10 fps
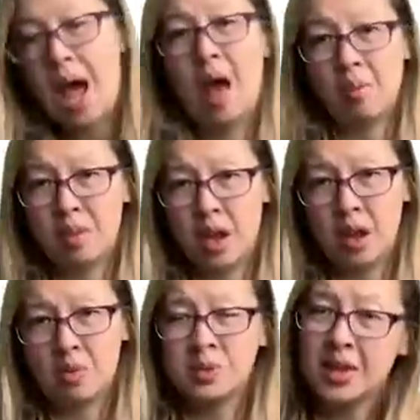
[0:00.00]
up
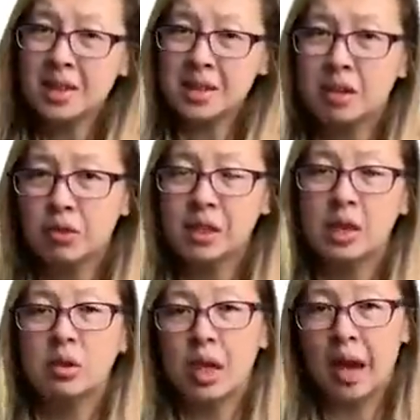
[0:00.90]
there. So that's it for
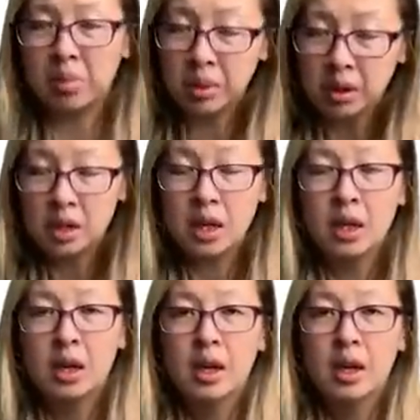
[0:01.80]
legal liability.